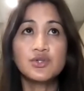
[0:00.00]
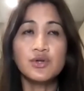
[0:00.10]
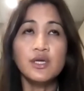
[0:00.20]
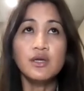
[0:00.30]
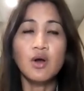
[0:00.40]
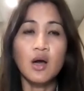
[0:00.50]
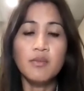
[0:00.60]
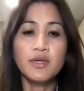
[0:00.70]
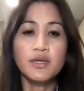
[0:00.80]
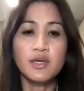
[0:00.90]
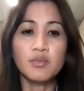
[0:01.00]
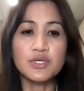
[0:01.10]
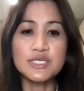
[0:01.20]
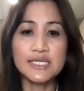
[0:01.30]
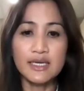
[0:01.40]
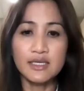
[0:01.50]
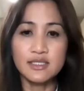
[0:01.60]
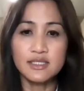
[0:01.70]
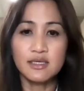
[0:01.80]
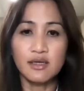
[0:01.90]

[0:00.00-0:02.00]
three common bursitis